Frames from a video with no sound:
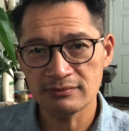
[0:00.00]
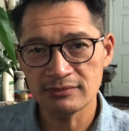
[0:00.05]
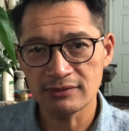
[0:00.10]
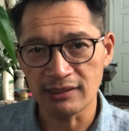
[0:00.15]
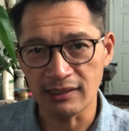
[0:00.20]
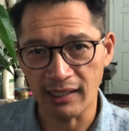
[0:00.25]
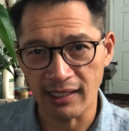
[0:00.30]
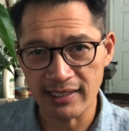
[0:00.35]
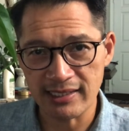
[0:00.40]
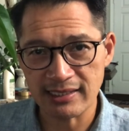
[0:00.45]

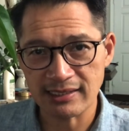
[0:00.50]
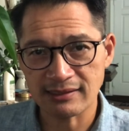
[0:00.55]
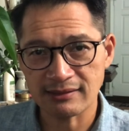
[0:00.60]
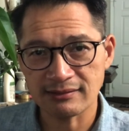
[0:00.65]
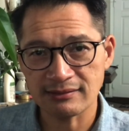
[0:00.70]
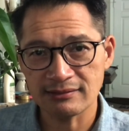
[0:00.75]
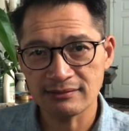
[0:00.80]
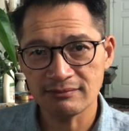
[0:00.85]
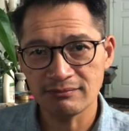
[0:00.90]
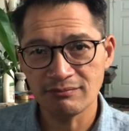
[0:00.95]
like,
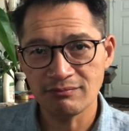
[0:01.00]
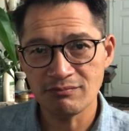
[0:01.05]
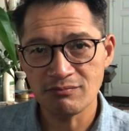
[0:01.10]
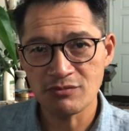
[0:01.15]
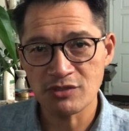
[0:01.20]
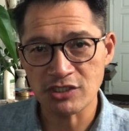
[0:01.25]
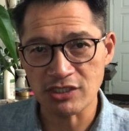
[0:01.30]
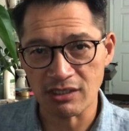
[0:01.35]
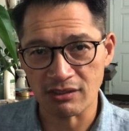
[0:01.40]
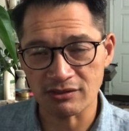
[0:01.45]

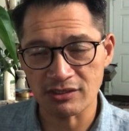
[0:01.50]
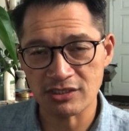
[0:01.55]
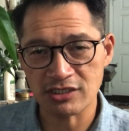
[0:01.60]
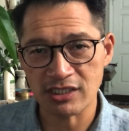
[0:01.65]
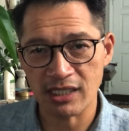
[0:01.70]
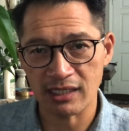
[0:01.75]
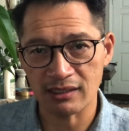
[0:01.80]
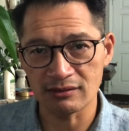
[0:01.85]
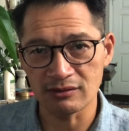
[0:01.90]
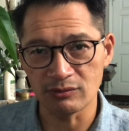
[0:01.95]
share the
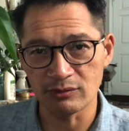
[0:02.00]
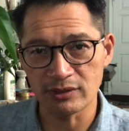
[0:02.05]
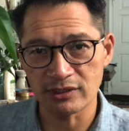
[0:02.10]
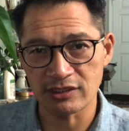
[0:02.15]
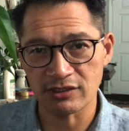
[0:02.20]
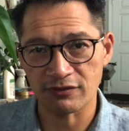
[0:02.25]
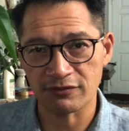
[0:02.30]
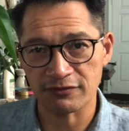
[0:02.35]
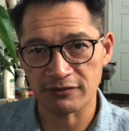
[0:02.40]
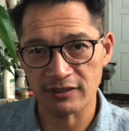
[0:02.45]
channel with
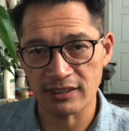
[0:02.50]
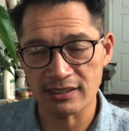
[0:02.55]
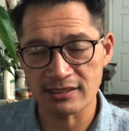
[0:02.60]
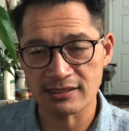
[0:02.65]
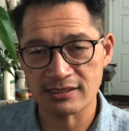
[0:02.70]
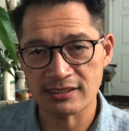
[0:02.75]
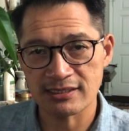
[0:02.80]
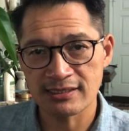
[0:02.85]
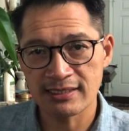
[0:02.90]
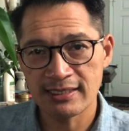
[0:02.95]
your
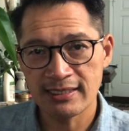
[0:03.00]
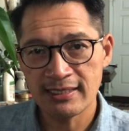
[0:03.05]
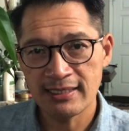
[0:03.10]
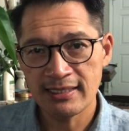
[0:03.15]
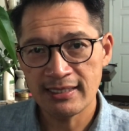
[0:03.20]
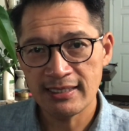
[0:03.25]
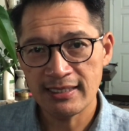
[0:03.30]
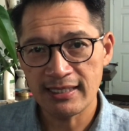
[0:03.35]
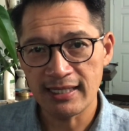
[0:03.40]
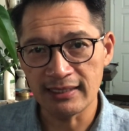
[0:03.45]
friends,
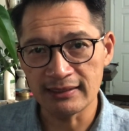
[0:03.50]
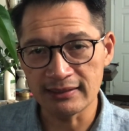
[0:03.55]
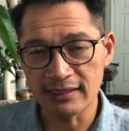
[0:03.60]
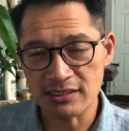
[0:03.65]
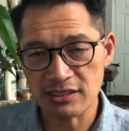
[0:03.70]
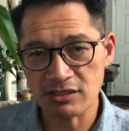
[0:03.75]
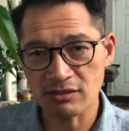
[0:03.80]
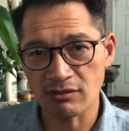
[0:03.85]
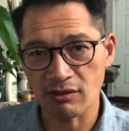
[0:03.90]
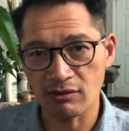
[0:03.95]
and
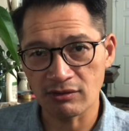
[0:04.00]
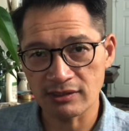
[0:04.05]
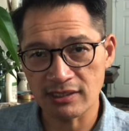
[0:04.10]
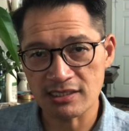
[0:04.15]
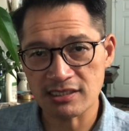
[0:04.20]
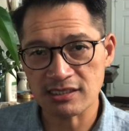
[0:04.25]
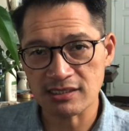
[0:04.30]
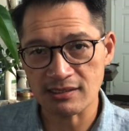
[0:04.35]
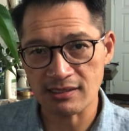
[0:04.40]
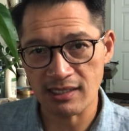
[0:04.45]
let's grow
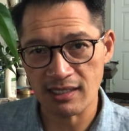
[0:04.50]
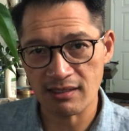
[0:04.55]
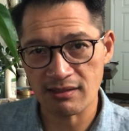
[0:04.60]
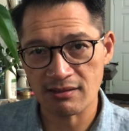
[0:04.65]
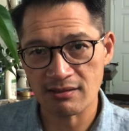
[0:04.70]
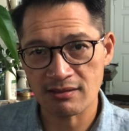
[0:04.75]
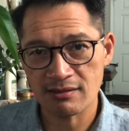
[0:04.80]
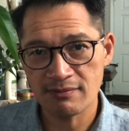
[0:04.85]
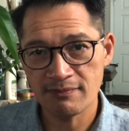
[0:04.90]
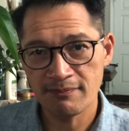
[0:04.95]
this
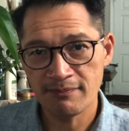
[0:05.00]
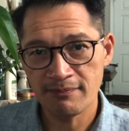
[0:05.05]
together.